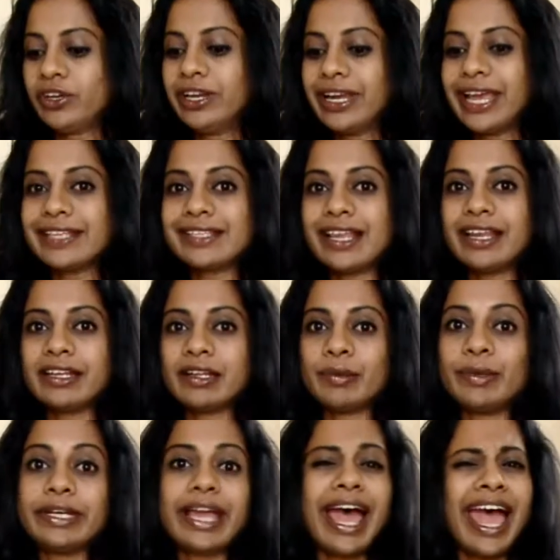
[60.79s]
organize a
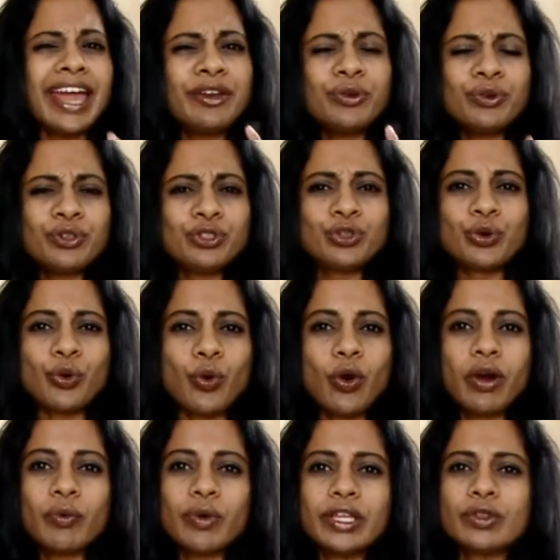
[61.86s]
little bit. I don't
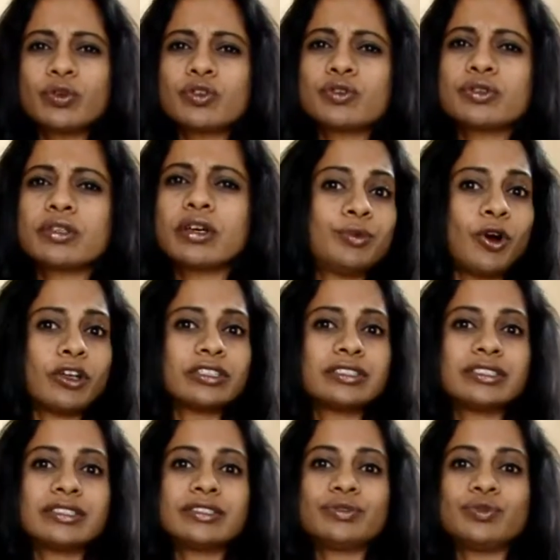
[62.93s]
throw away those
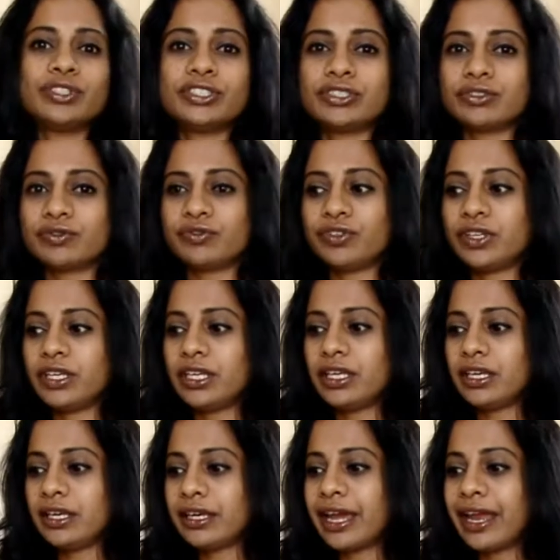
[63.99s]
boxes which
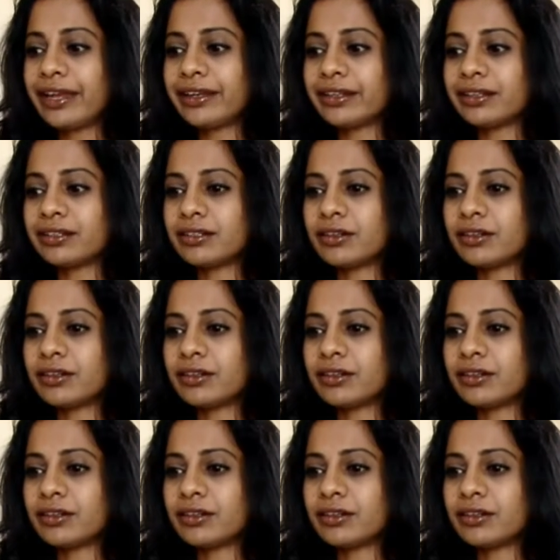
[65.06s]
we get